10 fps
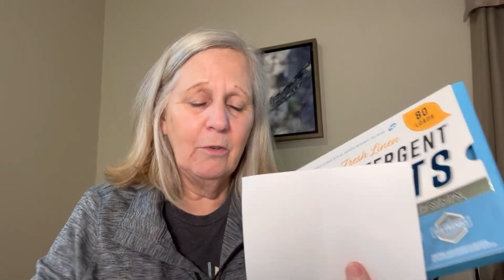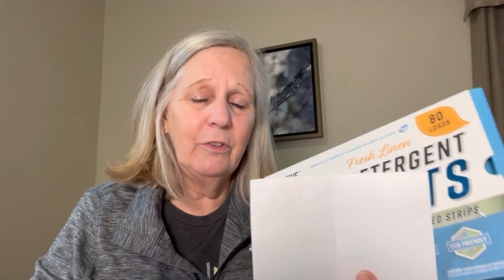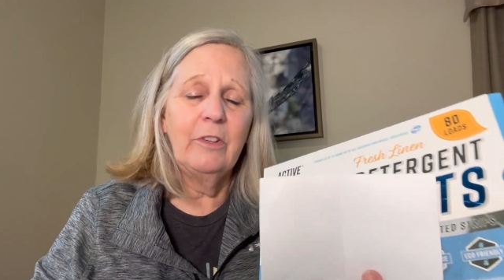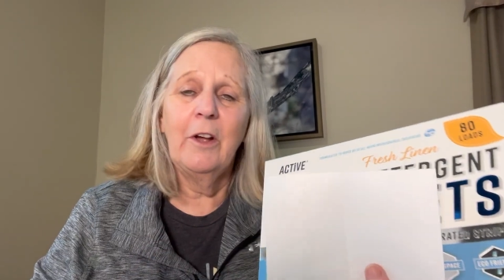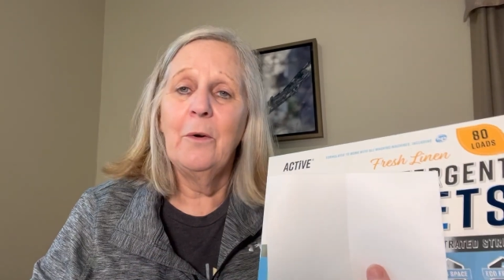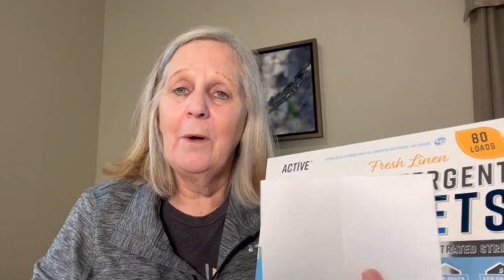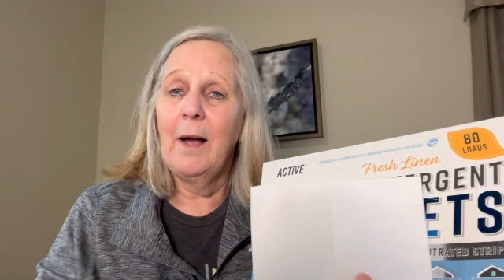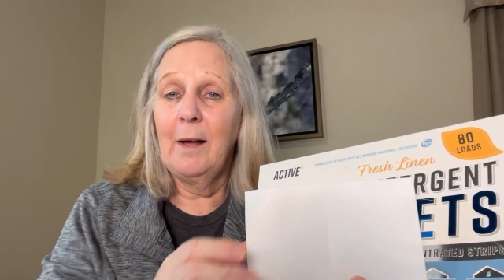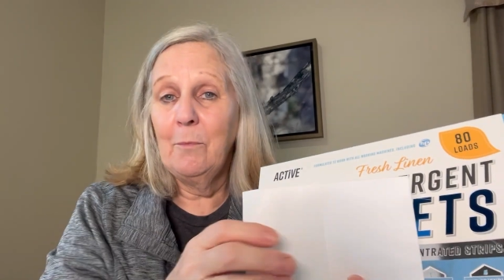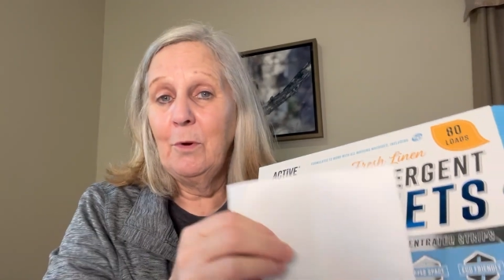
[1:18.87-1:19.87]
So
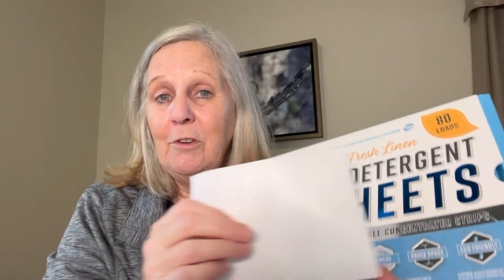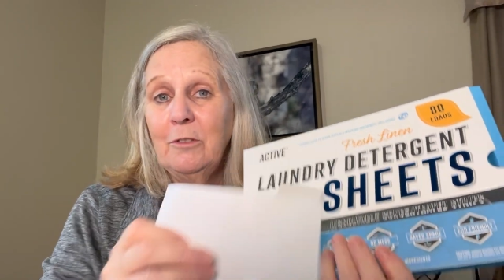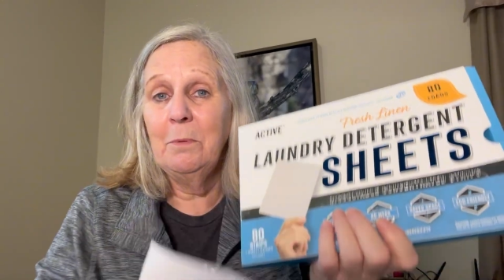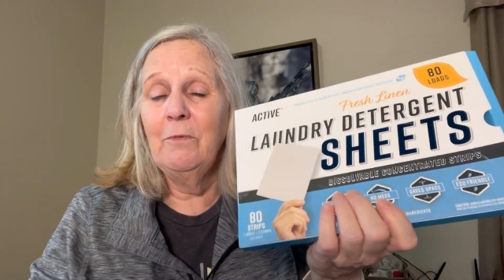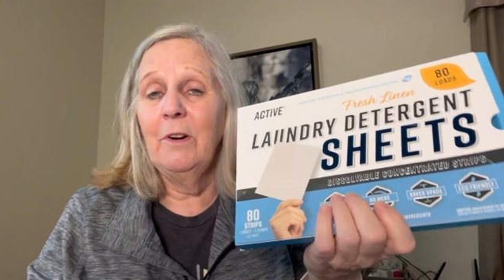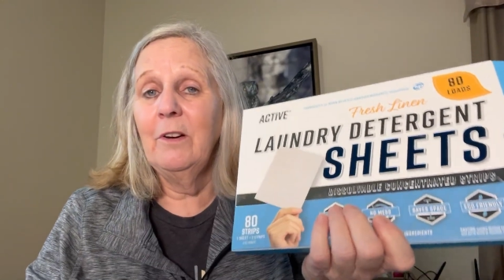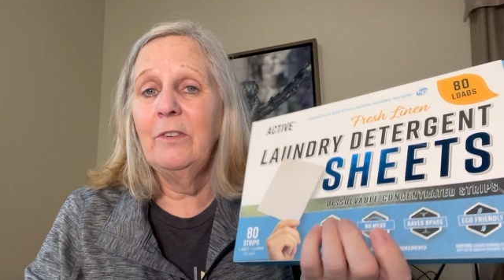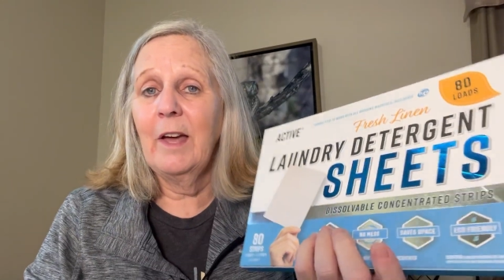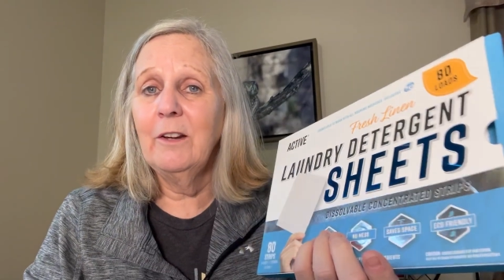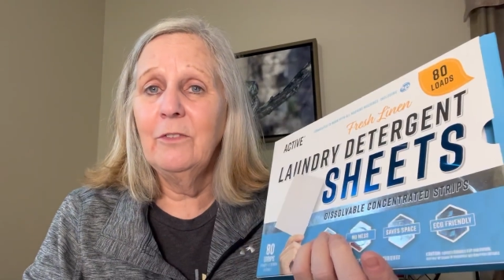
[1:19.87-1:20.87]
we've just been very
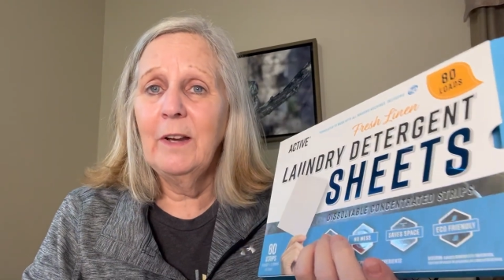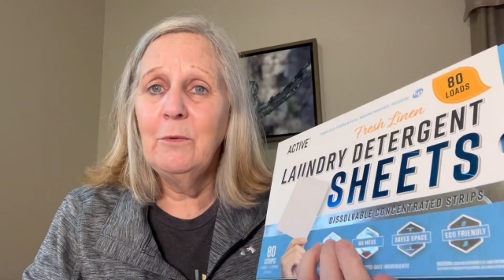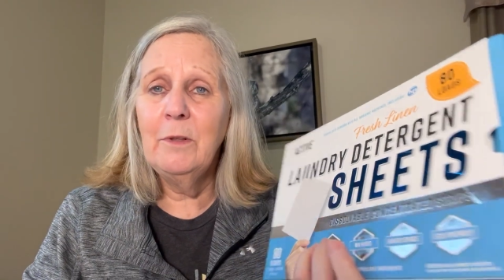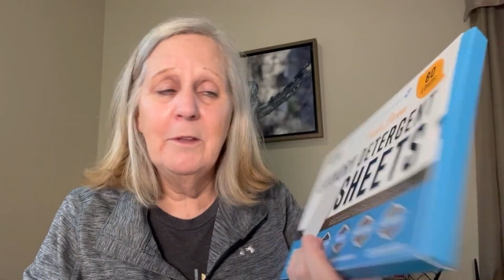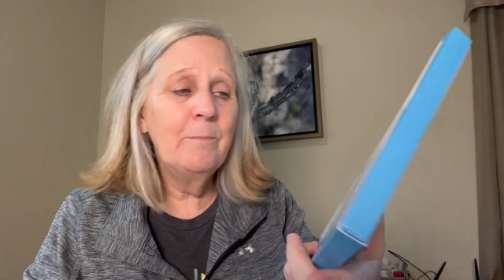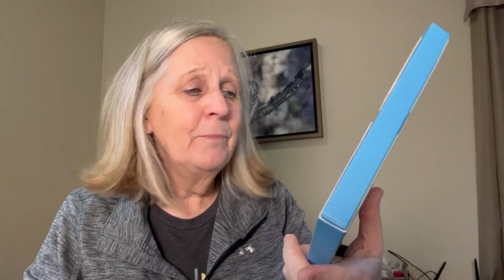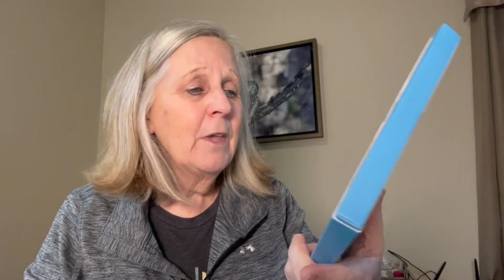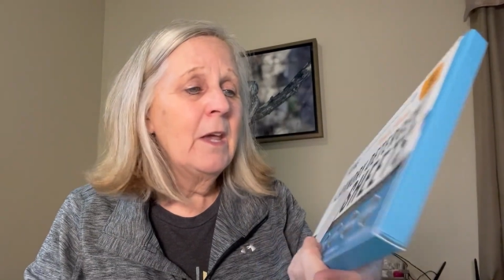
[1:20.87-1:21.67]
satisfied with them.